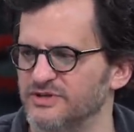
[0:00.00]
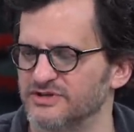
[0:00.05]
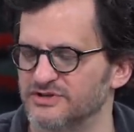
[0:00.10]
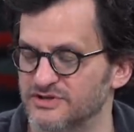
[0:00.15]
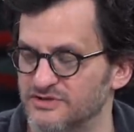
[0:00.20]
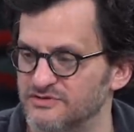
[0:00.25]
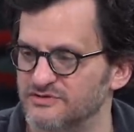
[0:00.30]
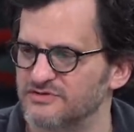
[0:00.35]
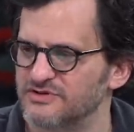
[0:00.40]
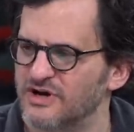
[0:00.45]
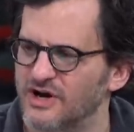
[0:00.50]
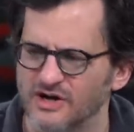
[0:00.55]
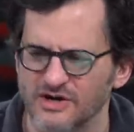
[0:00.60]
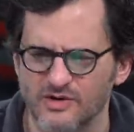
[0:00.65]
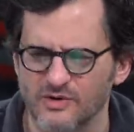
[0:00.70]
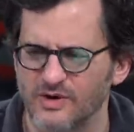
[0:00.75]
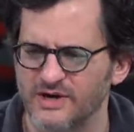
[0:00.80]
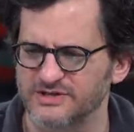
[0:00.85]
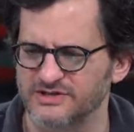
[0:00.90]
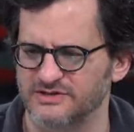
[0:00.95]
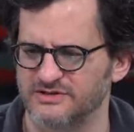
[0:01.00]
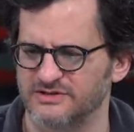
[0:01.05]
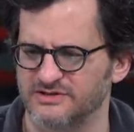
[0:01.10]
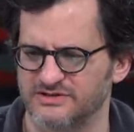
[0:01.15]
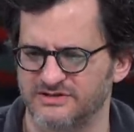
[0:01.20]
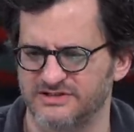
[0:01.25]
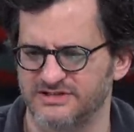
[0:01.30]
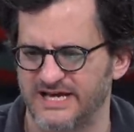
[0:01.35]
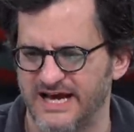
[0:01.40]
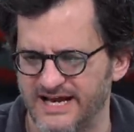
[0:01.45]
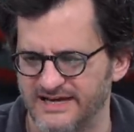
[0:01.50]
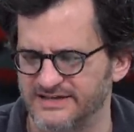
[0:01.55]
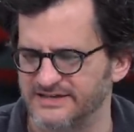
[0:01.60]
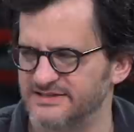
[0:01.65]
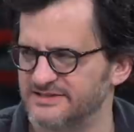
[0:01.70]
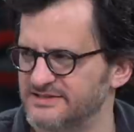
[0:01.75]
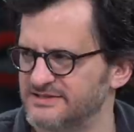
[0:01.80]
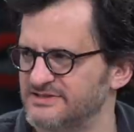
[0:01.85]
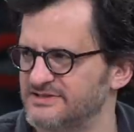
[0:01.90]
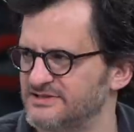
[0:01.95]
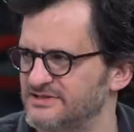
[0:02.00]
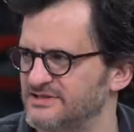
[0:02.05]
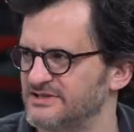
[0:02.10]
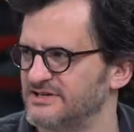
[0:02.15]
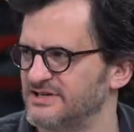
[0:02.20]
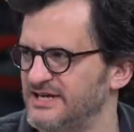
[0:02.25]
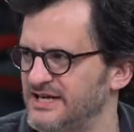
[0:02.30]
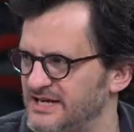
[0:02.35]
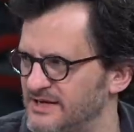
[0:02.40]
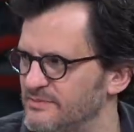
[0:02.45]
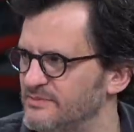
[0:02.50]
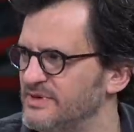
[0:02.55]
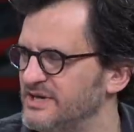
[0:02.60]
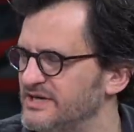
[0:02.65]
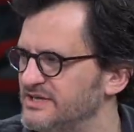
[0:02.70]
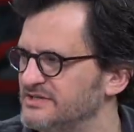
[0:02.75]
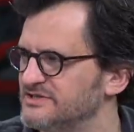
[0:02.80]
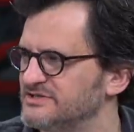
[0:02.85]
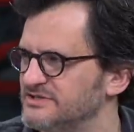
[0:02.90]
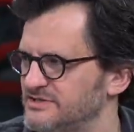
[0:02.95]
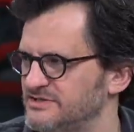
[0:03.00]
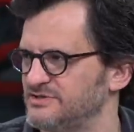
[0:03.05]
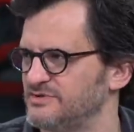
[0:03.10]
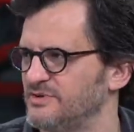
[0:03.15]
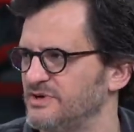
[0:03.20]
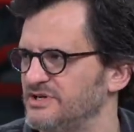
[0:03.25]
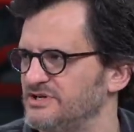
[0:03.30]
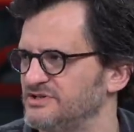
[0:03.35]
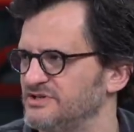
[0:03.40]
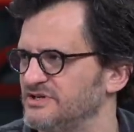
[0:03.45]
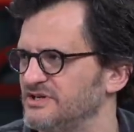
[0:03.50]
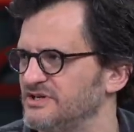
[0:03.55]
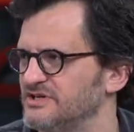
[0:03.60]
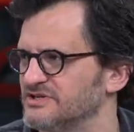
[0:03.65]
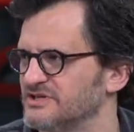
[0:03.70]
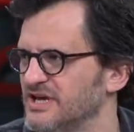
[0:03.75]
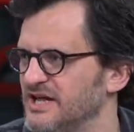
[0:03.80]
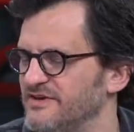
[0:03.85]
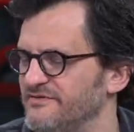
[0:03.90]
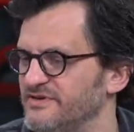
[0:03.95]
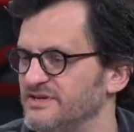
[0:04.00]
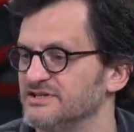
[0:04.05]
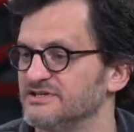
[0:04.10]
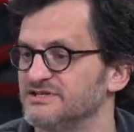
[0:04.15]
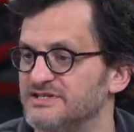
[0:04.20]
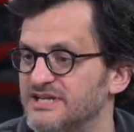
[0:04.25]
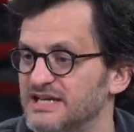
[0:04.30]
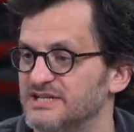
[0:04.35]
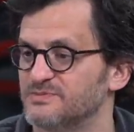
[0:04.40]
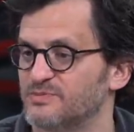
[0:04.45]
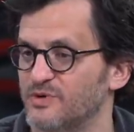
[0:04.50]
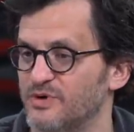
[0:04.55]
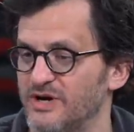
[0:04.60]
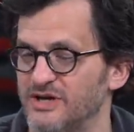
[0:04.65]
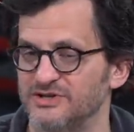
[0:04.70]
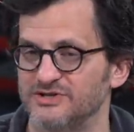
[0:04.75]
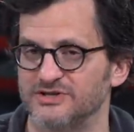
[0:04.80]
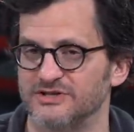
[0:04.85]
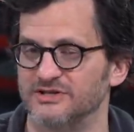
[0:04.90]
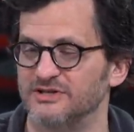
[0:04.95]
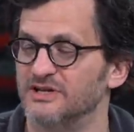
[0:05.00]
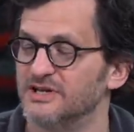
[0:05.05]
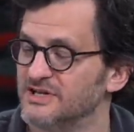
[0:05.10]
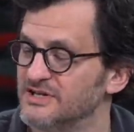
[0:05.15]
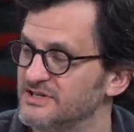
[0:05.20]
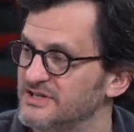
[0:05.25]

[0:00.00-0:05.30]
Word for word: There's an unquestioned there's sadness to him and his situation and his life and his desperation